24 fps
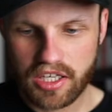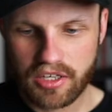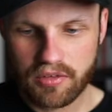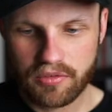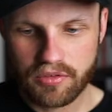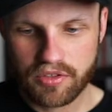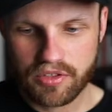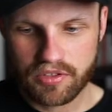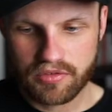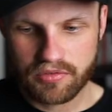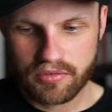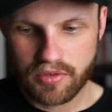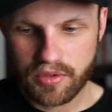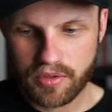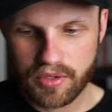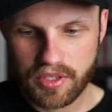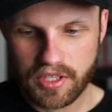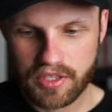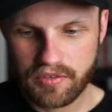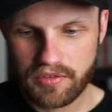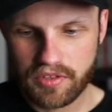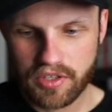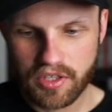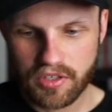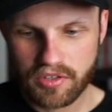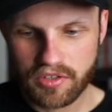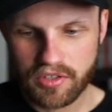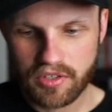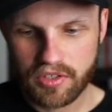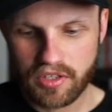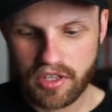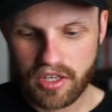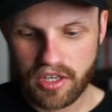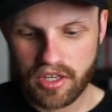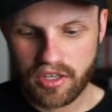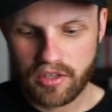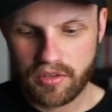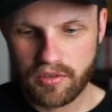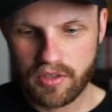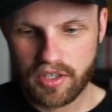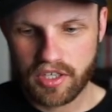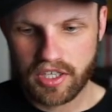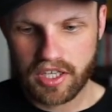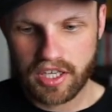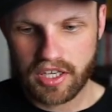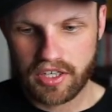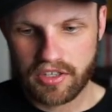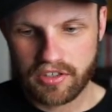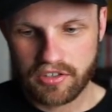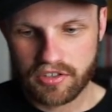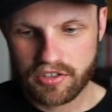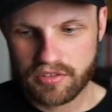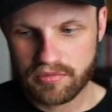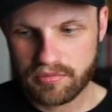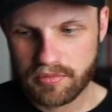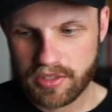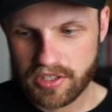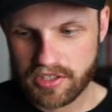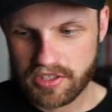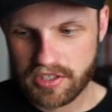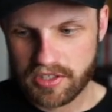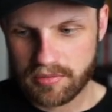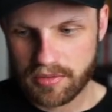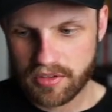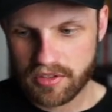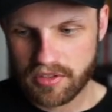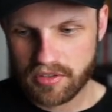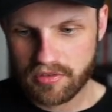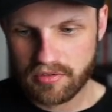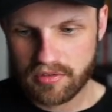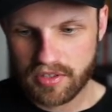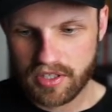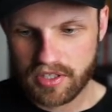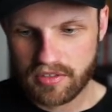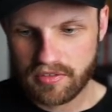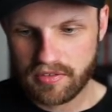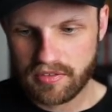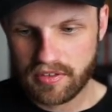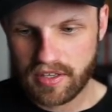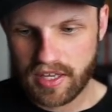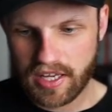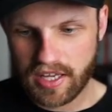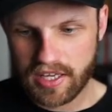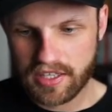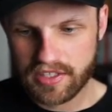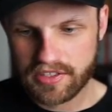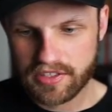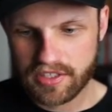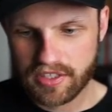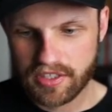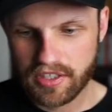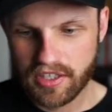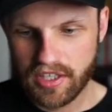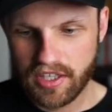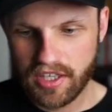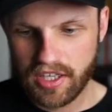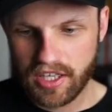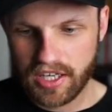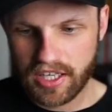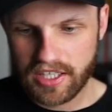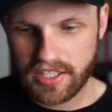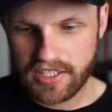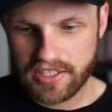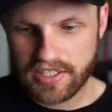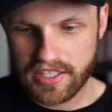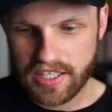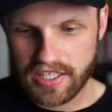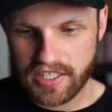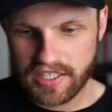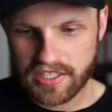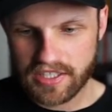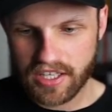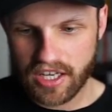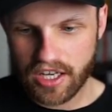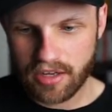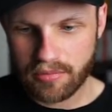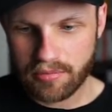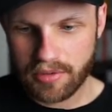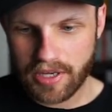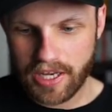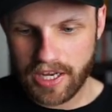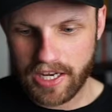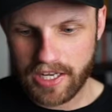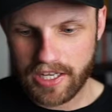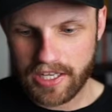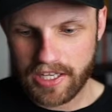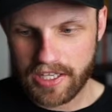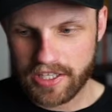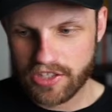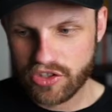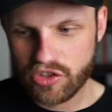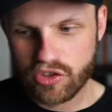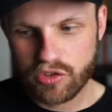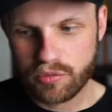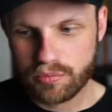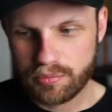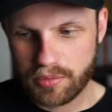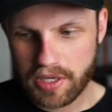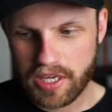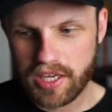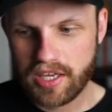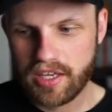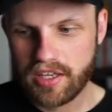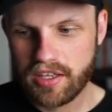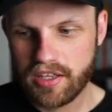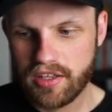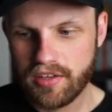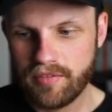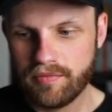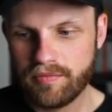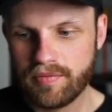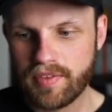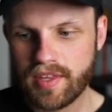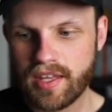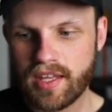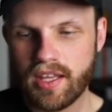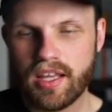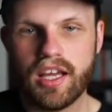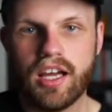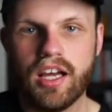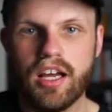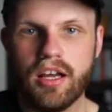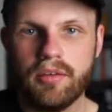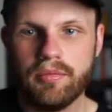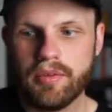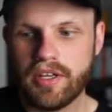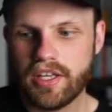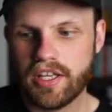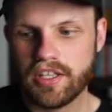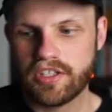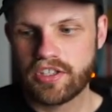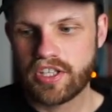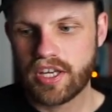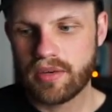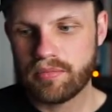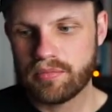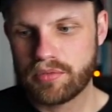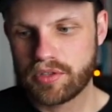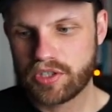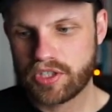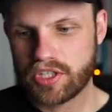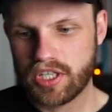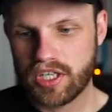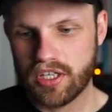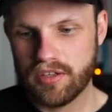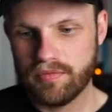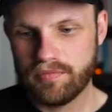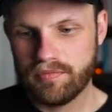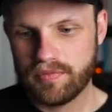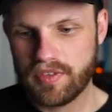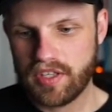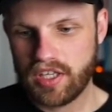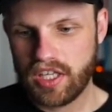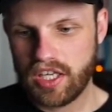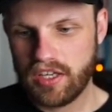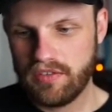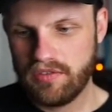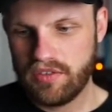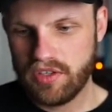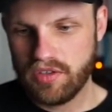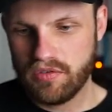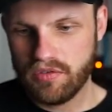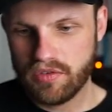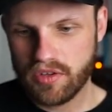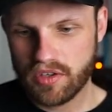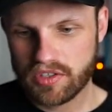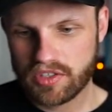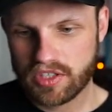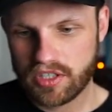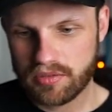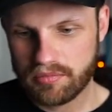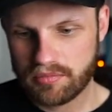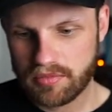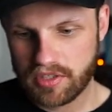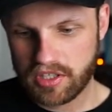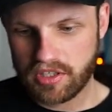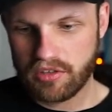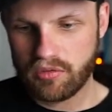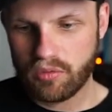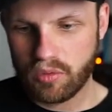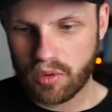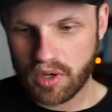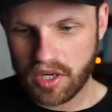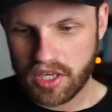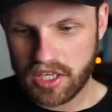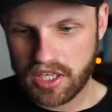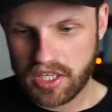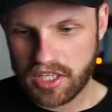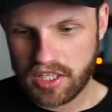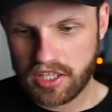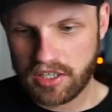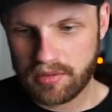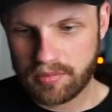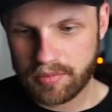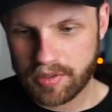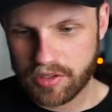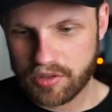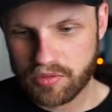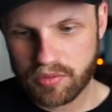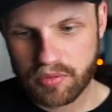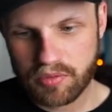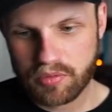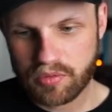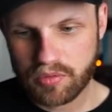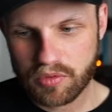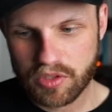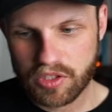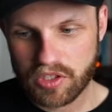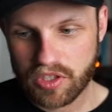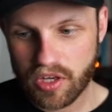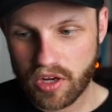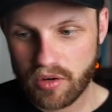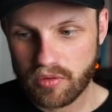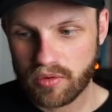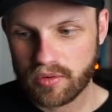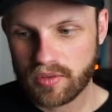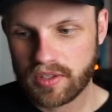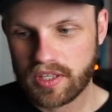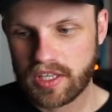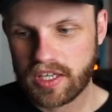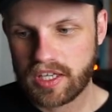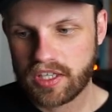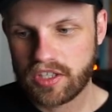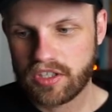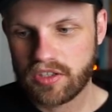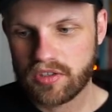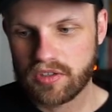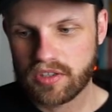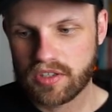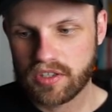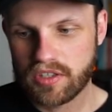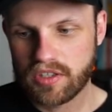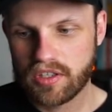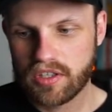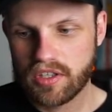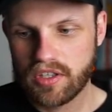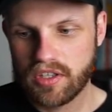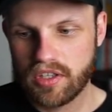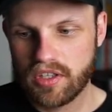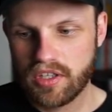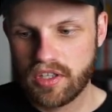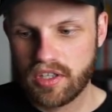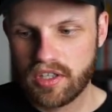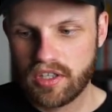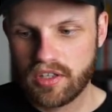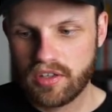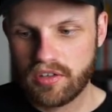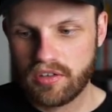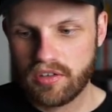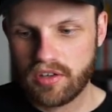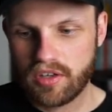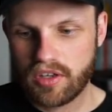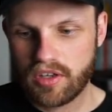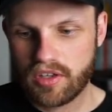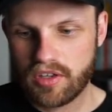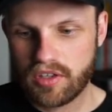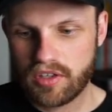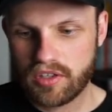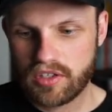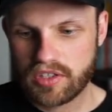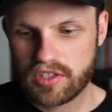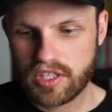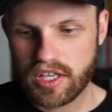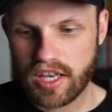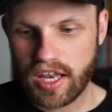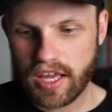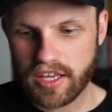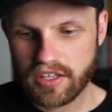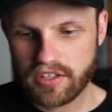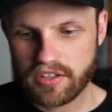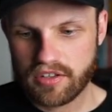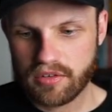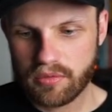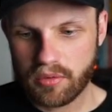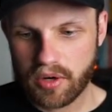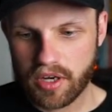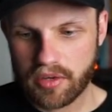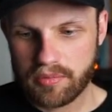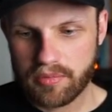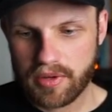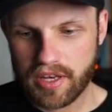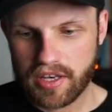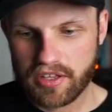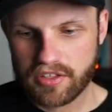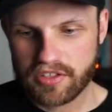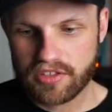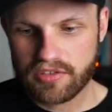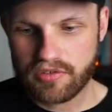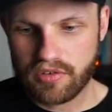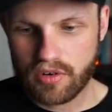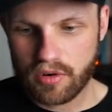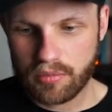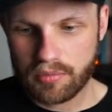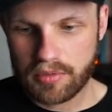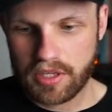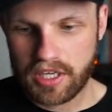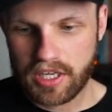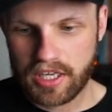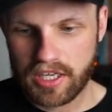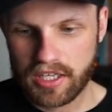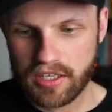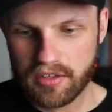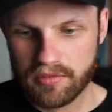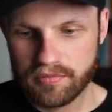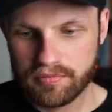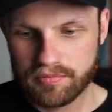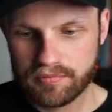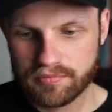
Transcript: it will just ruin it. If you go too low, again, it just makes the image look really flat. So I need to take this up a little bit. And then temperature, if you've got something white in the image, which we don't on here, you can select the white balance from here.